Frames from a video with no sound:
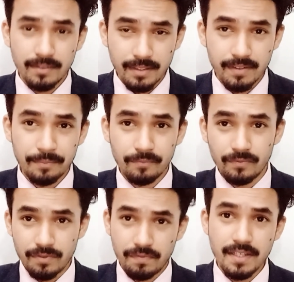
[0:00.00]
even
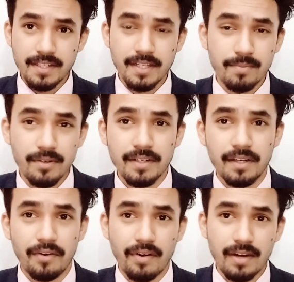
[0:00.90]
56%
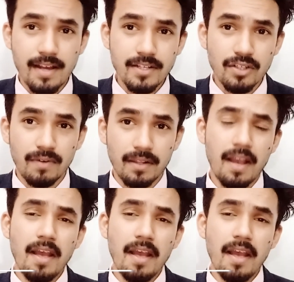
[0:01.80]
in your class 12,